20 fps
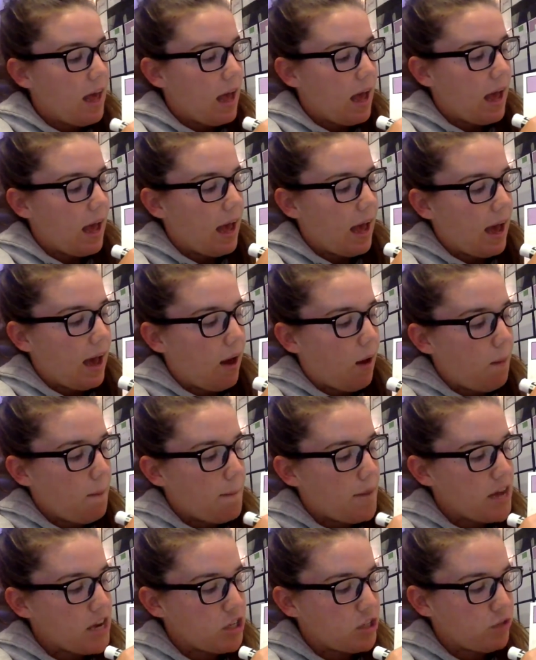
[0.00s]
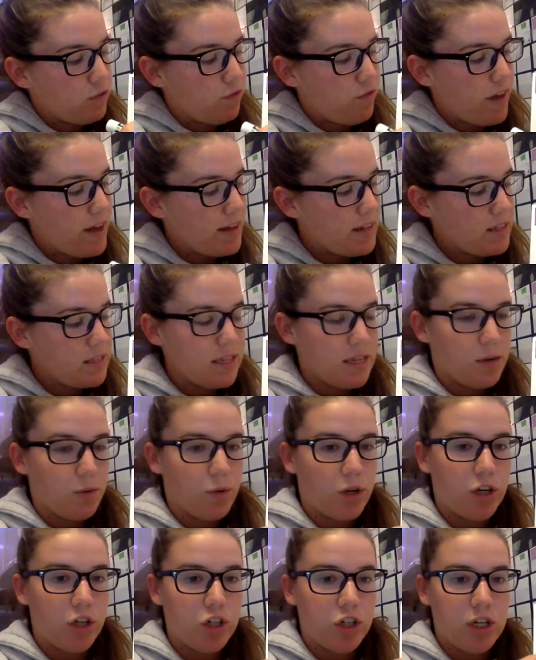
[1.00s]
how much fencing
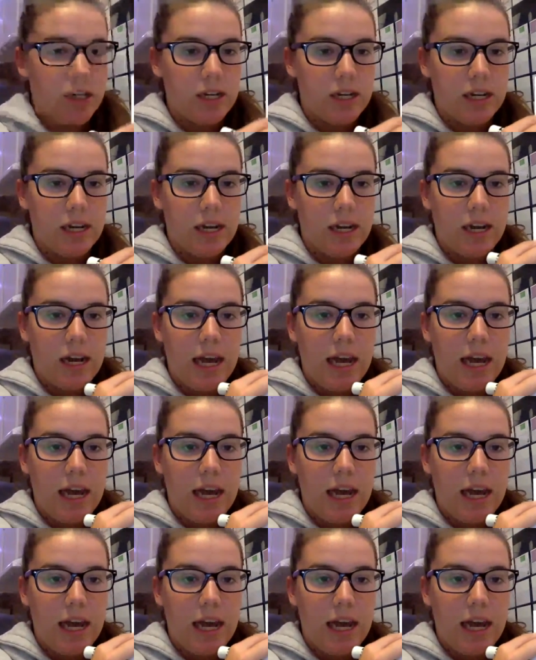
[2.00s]
would she need?